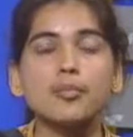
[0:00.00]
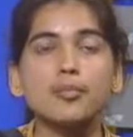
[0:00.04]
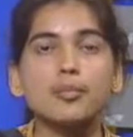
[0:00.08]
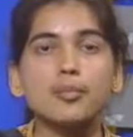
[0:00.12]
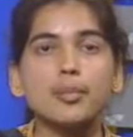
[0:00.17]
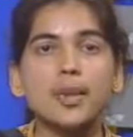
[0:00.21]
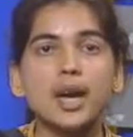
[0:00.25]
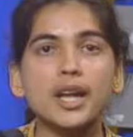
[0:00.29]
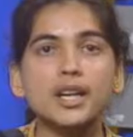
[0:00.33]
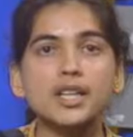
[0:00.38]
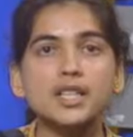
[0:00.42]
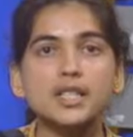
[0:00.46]

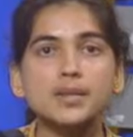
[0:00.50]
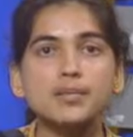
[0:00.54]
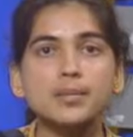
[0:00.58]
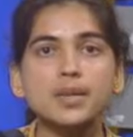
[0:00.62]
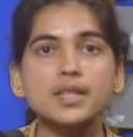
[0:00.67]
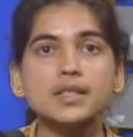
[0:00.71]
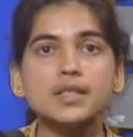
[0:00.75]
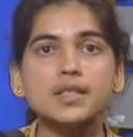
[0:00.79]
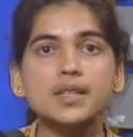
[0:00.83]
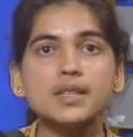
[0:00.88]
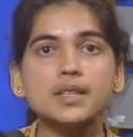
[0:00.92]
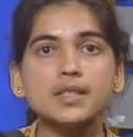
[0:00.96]
Management
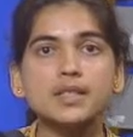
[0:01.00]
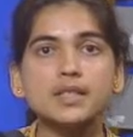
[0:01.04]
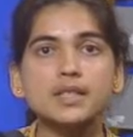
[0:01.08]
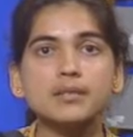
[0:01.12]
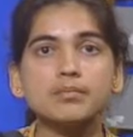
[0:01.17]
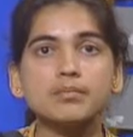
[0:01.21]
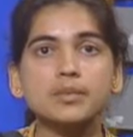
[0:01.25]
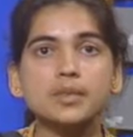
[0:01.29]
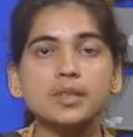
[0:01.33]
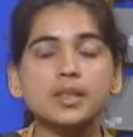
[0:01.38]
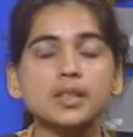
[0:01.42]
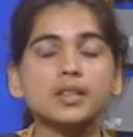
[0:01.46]
system
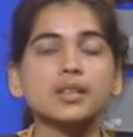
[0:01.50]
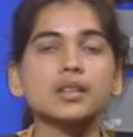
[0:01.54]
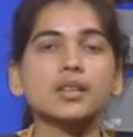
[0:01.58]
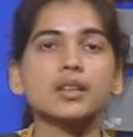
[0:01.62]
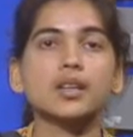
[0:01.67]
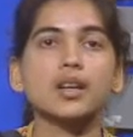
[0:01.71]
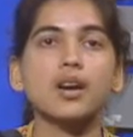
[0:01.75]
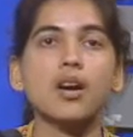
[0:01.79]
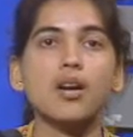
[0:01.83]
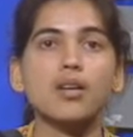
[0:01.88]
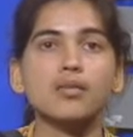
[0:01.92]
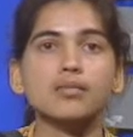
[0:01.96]

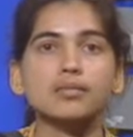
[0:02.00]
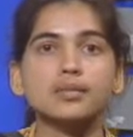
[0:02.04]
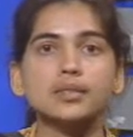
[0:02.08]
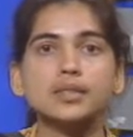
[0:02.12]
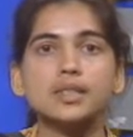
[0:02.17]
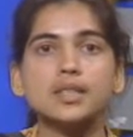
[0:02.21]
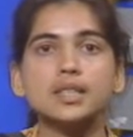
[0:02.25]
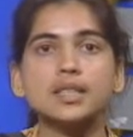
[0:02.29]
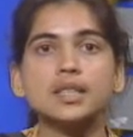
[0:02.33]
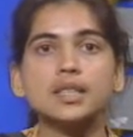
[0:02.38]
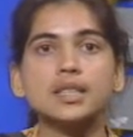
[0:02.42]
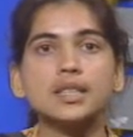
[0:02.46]

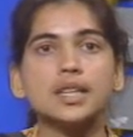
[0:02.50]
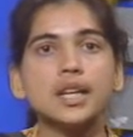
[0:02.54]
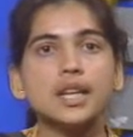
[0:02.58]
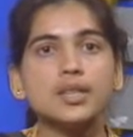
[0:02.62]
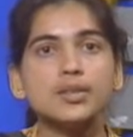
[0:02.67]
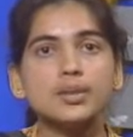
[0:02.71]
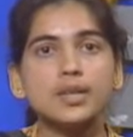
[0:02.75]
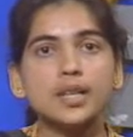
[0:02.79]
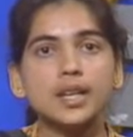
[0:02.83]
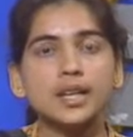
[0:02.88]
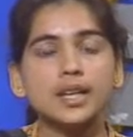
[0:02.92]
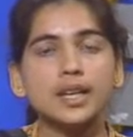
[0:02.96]
covers the
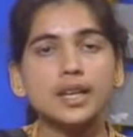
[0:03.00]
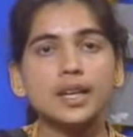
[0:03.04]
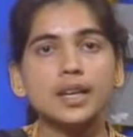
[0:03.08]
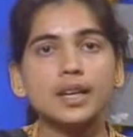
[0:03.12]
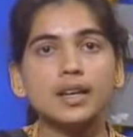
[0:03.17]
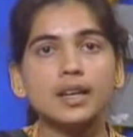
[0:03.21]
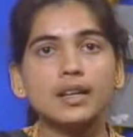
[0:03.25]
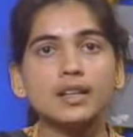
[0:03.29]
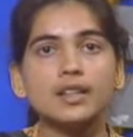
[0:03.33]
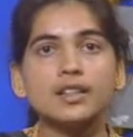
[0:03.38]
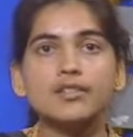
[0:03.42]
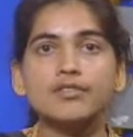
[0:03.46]
day-to-day
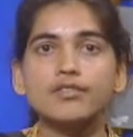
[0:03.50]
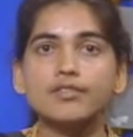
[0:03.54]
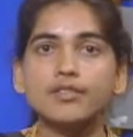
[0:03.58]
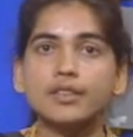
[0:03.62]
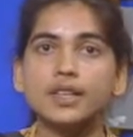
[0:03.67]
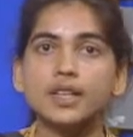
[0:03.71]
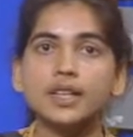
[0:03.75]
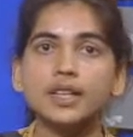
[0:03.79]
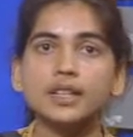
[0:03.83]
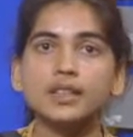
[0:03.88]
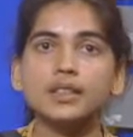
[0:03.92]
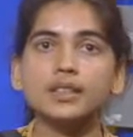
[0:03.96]
care, the
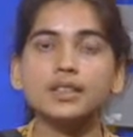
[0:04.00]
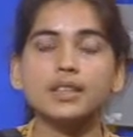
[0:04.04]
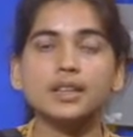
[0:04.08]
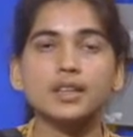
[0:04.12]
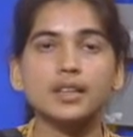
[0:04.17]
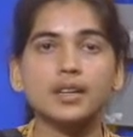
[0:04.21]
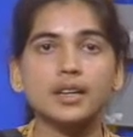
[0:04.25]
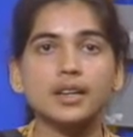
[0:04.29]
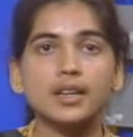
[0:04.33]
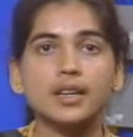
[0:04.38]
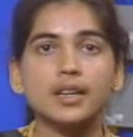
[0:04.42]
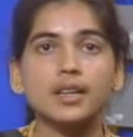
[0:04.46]
feeding, the
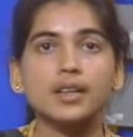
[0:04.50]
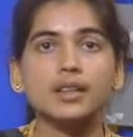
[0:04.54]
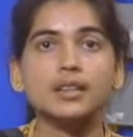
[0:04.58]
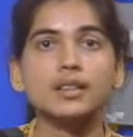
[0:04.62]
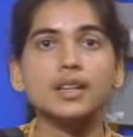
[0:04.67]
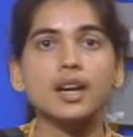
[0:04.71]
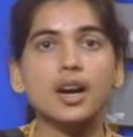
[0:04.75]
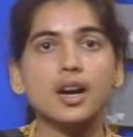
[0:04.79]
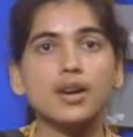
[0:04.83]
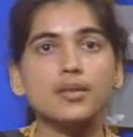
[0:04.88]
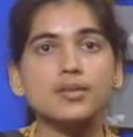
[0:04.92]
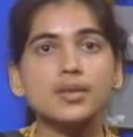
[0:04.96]
rearing, the
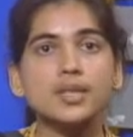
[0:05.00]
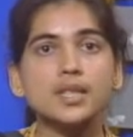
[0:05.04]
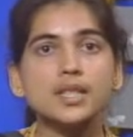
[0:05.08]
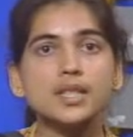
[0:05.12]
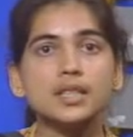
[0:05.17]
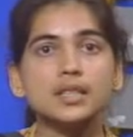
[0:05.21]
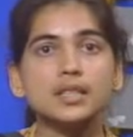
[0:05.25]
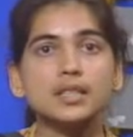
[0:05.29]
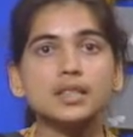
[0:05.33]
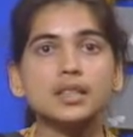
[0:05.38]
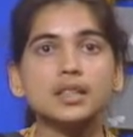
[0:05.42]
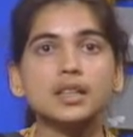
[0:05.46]

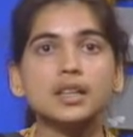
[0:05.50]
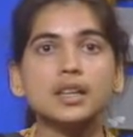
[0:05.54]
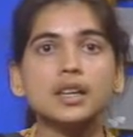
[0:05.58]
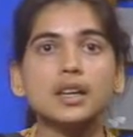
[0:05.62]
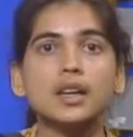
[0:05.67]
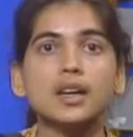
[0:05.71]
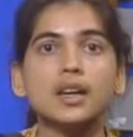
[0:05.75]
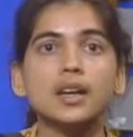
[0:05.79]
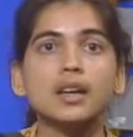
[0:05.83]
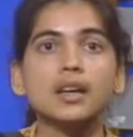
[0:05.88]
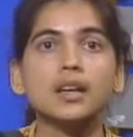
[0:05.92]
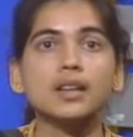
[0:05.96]
housing,
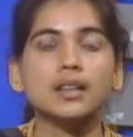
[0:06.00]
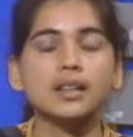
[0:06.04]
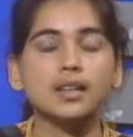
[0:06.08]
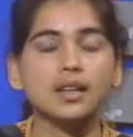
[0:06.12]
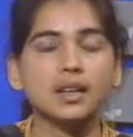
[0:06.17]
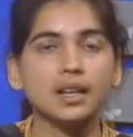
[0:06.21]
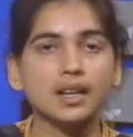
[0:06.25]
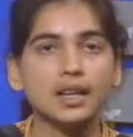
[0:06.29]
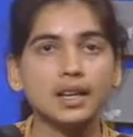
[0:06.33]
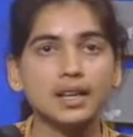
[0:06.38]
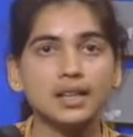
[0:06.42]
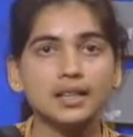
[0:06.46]
the
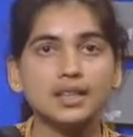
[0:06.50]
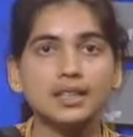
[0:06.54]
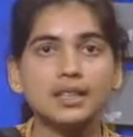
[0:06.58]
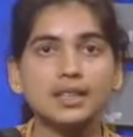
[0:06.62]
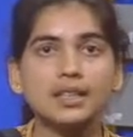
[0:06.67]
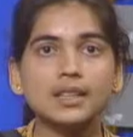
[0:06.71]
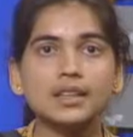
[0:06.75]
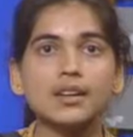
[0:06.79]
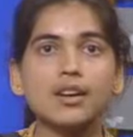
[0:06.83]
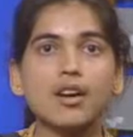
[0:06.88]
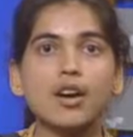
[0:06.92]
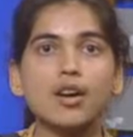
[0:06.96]
health
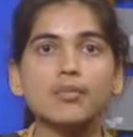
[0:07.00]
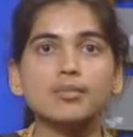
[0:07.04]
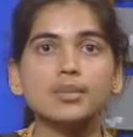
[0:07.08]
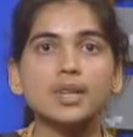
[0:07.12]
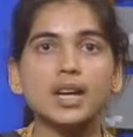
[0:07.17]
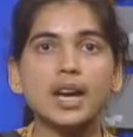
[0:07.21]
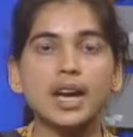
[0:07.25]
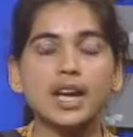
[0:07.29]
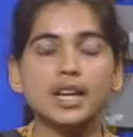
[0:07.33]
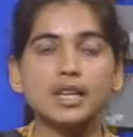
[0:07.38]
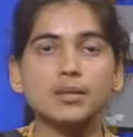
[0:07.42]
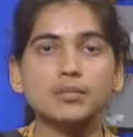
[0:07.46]
care of the
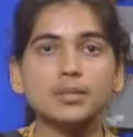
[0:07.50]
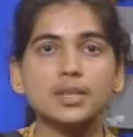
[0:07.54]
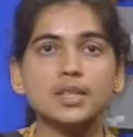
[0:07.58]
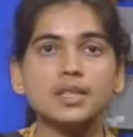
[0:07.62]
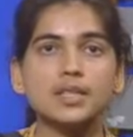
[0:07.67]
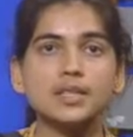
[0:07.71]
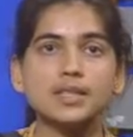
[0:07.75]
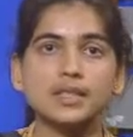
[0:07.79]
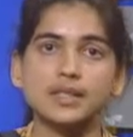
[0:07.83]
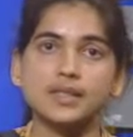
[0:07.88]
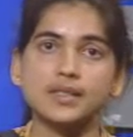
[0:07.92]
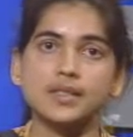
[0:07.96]

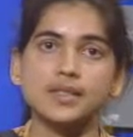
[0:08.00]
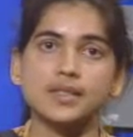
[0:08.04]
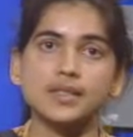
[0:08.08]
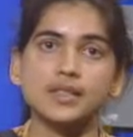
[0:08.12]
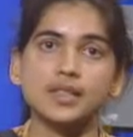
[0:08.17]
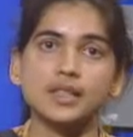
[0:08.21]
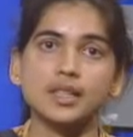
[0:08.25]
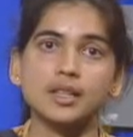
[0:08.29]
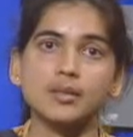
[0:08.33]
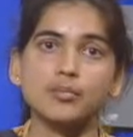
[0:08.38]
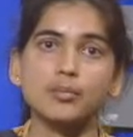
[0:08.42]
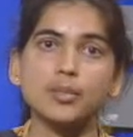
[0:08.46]
animals,
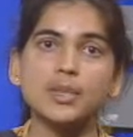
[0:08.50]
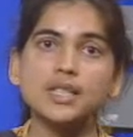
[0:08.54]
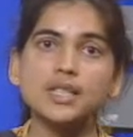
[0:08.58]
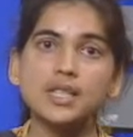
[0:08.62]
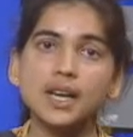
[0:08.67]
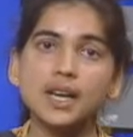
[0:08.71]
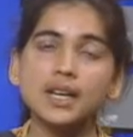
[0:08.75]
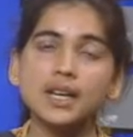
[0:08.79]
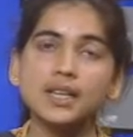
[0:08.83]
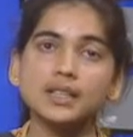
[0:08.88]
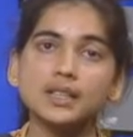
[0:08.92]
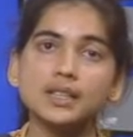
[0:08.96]
etc.
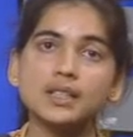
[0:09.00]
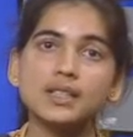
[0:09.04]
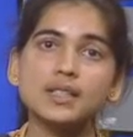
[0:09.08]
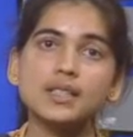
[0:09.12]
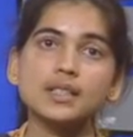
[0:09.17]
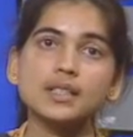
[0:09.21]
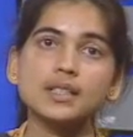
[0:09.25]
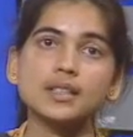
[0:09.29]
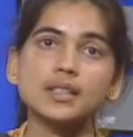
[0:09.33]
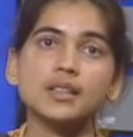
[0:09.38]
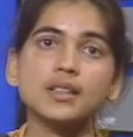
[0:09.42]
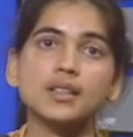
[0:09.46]
Besides this,
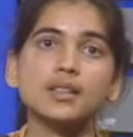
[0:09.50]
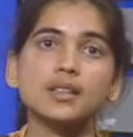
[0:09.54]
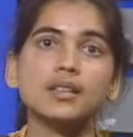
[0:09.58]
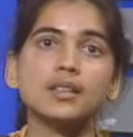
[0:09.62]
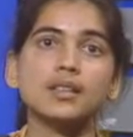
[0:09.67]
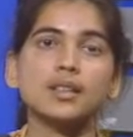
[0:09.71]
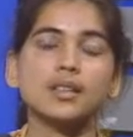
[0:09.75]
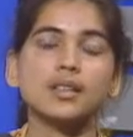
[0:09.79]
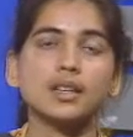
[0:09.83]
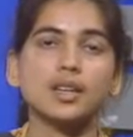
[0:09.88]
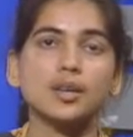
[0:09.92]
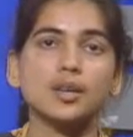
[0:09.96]
there are
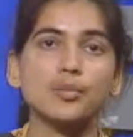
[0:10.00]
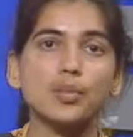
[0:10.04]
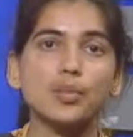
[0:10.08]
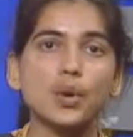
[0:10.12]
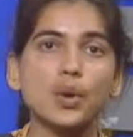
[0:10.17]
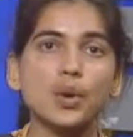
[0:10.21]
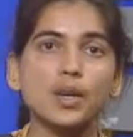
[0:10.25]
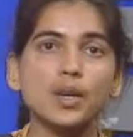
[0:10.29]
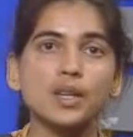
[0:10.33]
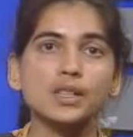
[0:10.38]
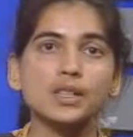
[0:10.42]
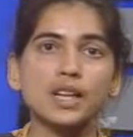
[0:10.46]

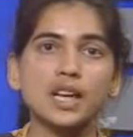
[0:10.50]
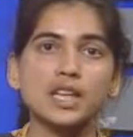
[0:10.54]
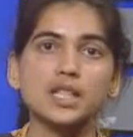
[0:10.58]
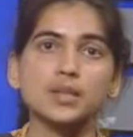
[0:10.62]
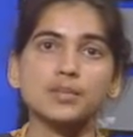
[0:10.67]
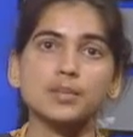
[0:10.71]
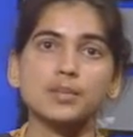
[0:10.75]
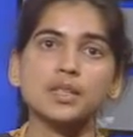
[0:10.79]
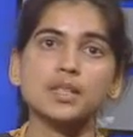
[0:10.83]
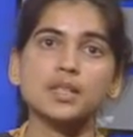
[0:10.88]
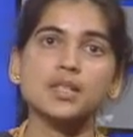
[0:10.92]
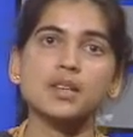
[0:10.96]
important
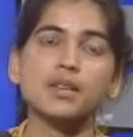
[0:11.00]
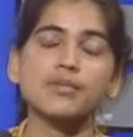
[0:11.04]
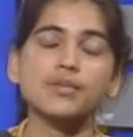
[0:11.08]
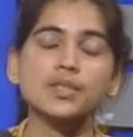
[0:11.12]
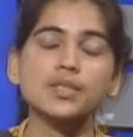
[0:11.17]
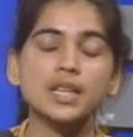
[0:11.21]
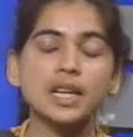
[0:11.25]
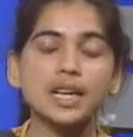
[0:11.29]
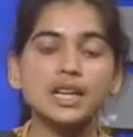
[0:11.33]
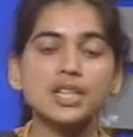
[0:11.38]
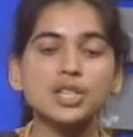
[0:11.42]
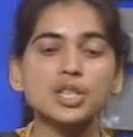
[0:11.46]
aspects of
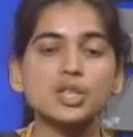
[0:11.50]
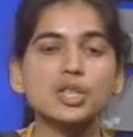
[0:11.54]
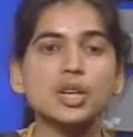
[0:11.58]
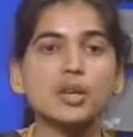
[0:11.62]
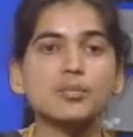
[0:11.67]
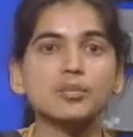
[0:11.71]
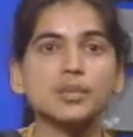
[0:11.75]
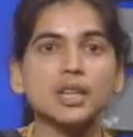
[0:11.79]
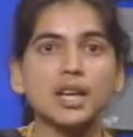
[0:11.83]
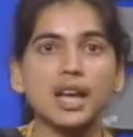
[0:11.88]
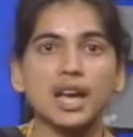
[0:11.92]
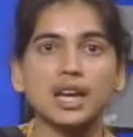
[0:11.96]
selection
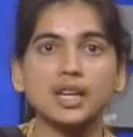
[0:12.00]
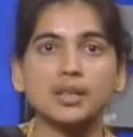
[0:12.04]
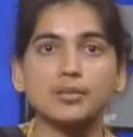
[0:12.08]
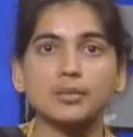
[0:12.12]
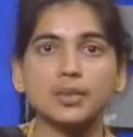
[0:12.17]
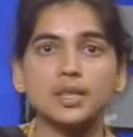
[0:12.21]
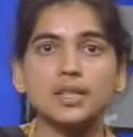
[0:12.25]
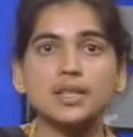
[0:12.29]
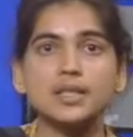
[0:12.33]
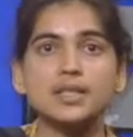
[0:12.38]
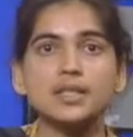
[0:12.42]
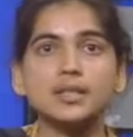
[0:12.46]
of the
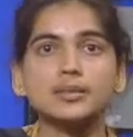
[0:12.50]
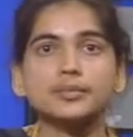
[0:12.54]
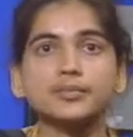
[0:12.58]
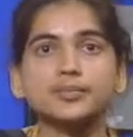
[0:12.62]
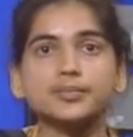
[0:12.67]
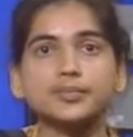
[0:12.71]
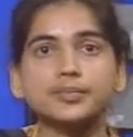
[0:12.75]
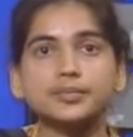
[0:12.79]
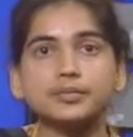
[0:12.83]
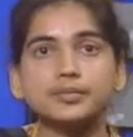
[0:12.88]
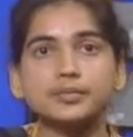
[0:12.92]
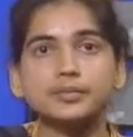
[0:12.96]
animals
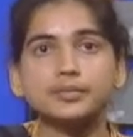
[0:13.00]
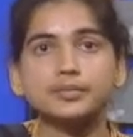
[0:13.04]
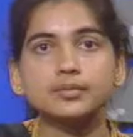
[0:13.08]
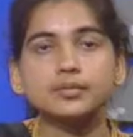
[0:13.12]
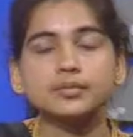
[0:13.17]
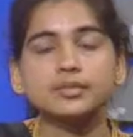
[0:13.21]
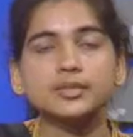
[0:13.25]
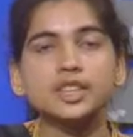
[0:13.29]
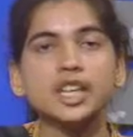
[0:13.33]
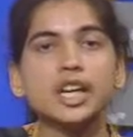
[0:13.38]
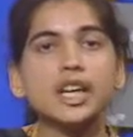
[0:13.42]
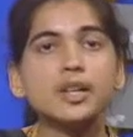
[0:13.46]

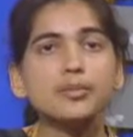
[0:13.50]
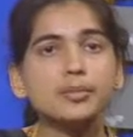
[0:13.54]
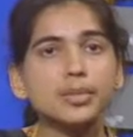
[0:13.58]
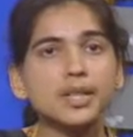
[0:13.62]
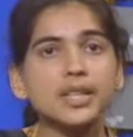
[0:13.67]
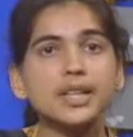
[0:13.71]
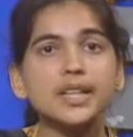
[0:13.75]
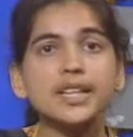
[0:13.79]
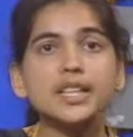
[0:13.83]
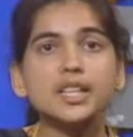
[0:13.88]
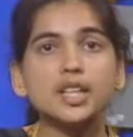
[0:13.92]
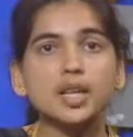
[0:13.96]
and
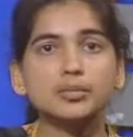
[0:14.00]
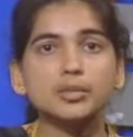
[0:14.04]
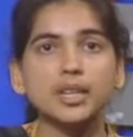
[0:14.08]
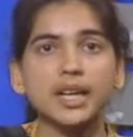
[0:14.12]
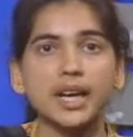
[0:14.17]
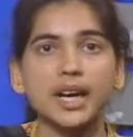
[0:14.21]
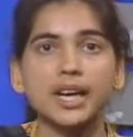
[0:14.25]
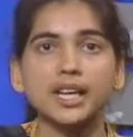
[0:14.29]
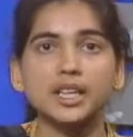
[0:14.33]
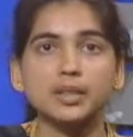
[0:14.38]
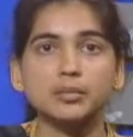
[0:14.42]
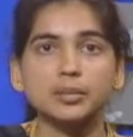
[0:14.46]
breeding of the
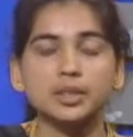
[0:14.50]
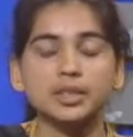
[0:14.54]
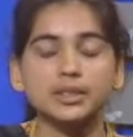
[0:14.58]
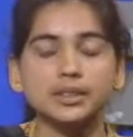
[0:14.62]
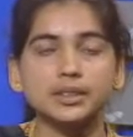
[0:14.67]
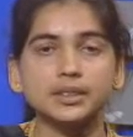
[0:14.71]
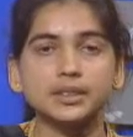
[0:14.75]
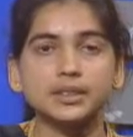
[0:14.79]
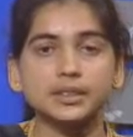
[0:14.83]
animals.